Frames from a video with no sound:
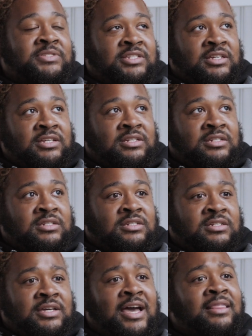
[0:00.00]
was
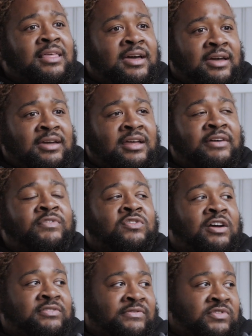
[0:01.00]
in LA and I
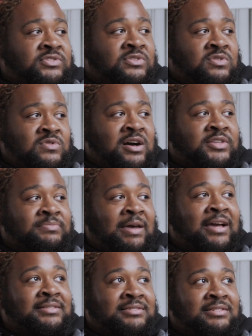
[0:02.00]
photographed her for Soho House
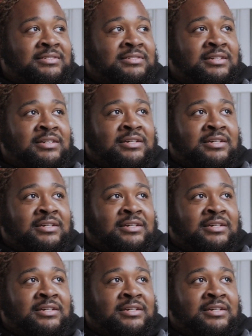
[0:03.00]
magazine.